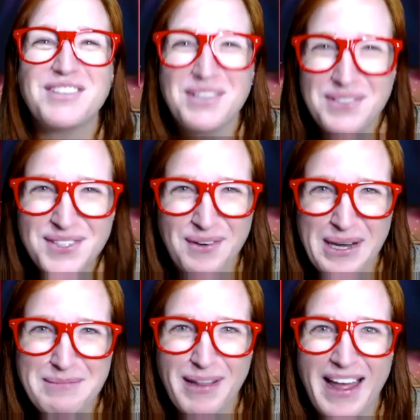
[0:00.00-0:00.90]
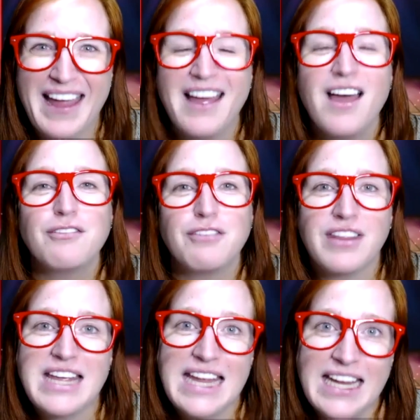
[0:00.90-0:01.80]
screenplay for
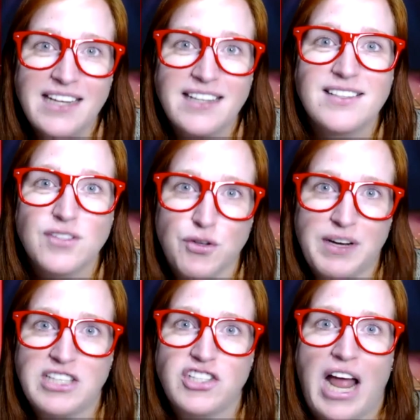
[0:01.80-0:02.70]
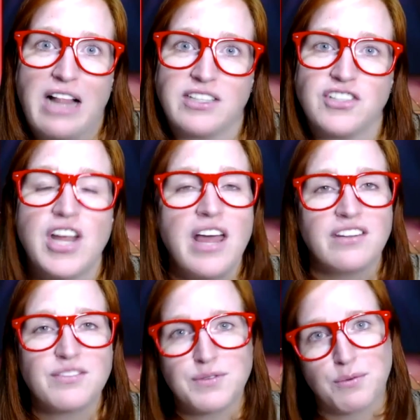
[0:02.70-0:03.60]
the Ink to Screen challenge.
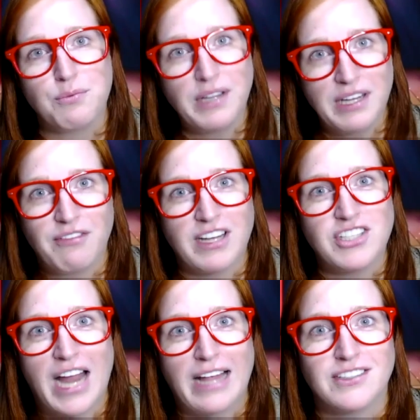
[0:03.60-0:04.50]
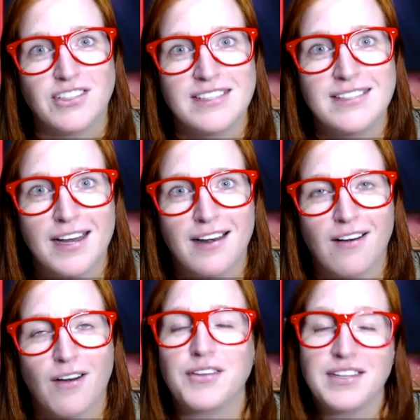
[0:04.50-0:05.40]
This was a really fun challenge this
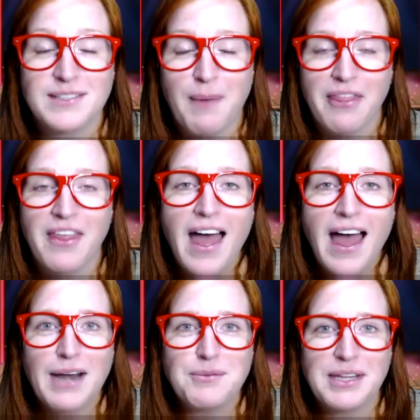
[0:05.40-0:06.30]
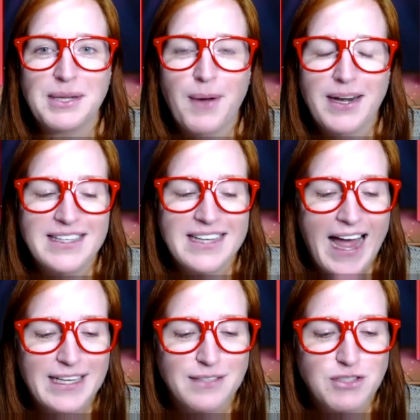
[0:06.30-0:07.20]
year or this month. I really wanted to
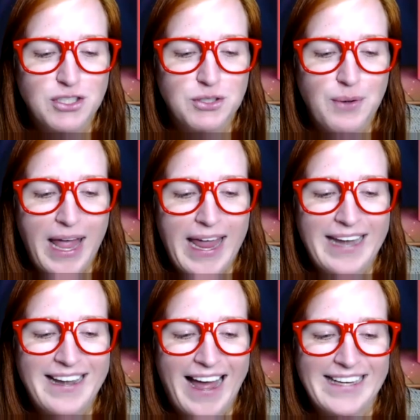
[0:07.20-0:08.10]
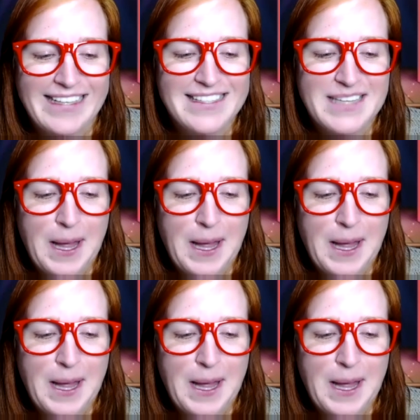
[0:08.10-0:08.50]
kind of do a nice